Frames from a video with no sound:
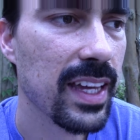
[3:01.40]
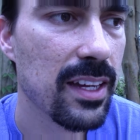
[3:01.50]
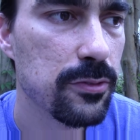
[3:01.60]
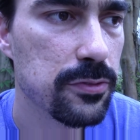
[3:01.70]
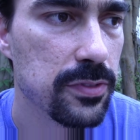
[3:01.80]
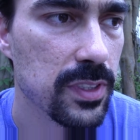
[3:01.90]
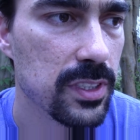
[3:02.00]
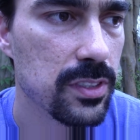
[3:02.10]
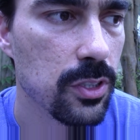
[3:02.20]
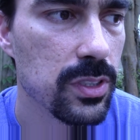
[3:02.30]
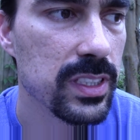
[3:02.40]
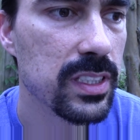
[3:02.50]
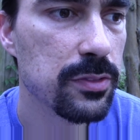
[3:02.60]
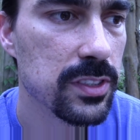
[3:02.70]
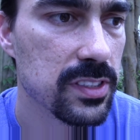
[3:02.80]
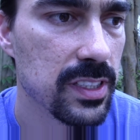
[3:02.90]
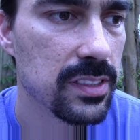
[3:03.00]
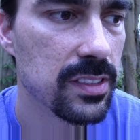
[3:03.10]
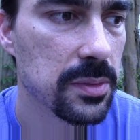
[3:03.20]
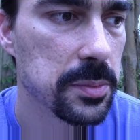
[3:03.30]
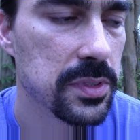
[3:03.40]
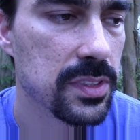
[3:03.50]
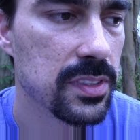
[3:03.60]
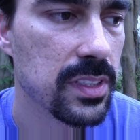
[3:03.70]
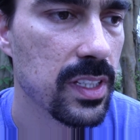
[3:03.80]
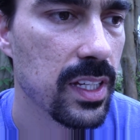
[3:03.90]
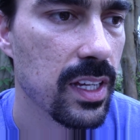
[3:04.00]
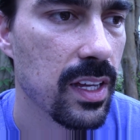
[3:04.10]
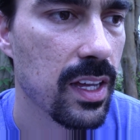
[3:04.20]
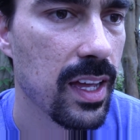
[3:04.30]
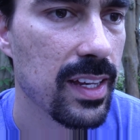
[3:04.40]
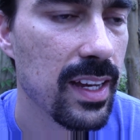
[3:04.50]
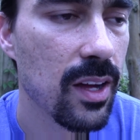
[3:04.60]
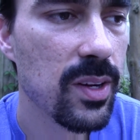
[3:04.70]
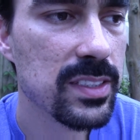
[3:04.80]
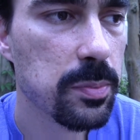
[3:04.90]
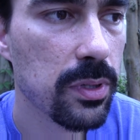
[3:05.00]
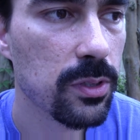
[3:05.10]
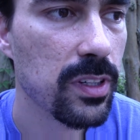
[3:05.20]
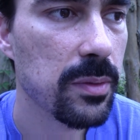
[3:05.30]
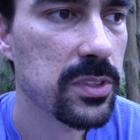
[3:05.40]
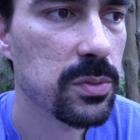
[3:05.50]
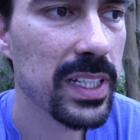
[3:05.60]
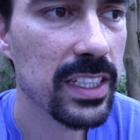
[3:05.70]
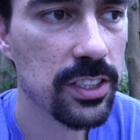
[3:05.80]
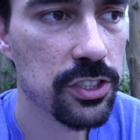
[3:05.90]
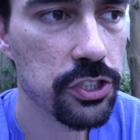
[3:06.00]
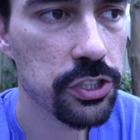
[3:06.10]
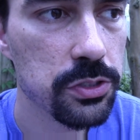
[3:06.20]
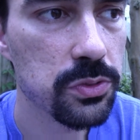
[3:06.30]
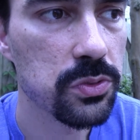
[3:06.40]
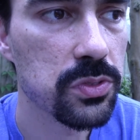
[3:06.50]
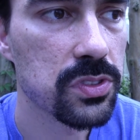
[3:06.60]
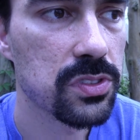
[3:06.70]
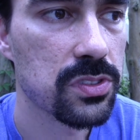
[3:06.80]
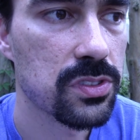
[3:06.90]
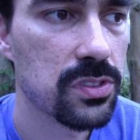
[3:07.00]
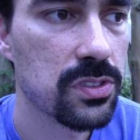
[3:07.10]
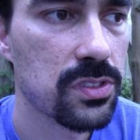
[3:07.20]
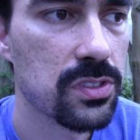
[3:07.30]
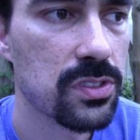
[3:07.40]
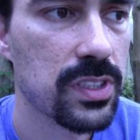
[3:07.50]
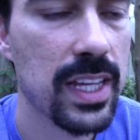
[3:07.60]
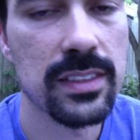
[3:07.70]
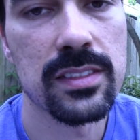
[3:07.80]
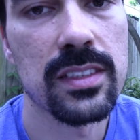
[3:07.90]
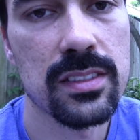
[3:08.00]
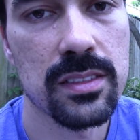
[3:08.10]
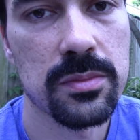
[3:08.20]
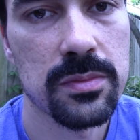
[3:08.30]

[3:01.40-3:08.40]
have totally different systems. And now as programmers, we get to choose that system.